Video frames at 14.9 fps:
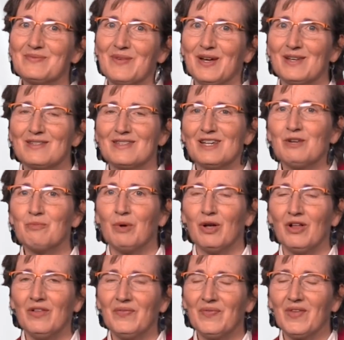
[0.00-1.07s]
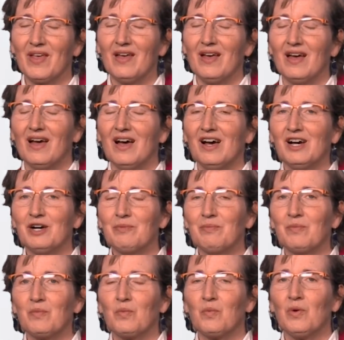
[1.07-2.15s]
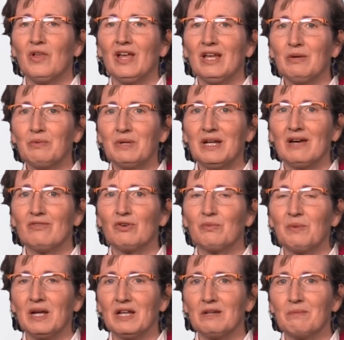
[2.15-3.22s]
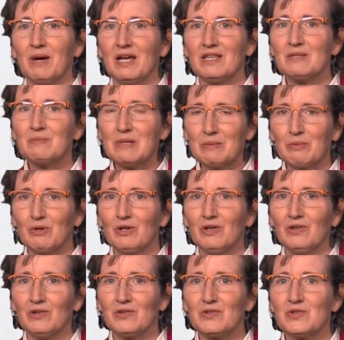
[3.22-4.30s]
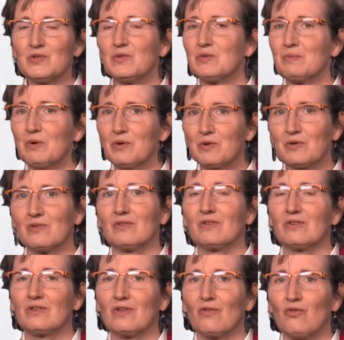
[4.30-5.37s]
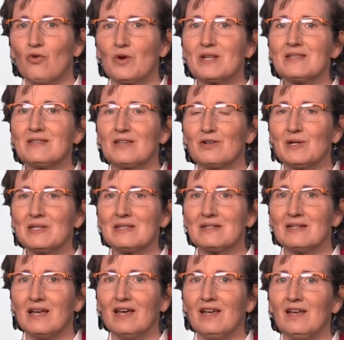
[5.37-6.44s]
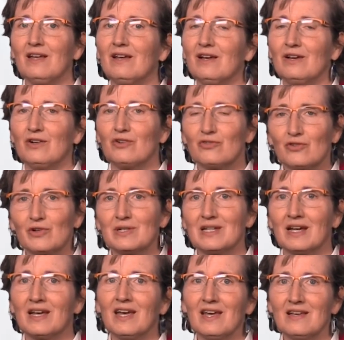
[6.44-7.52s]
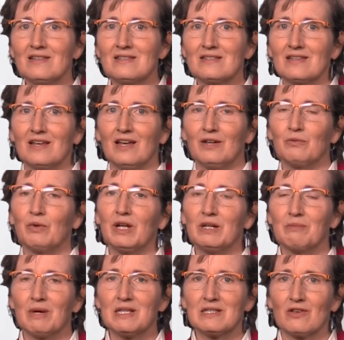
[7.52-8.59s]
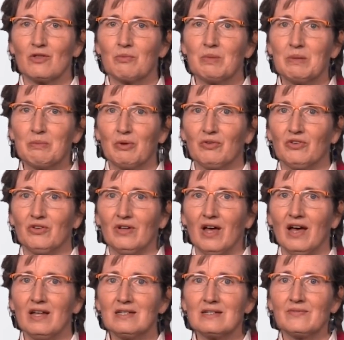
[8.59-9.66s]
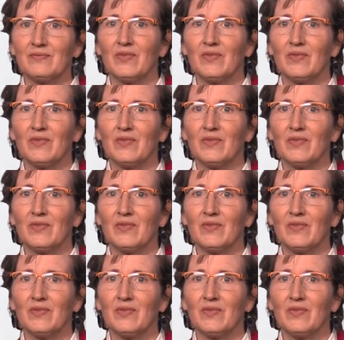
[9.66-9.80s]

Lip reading: my example, will anyone ever randomize people to smoke 40 cigarettes a day for decades and randomize other people to not?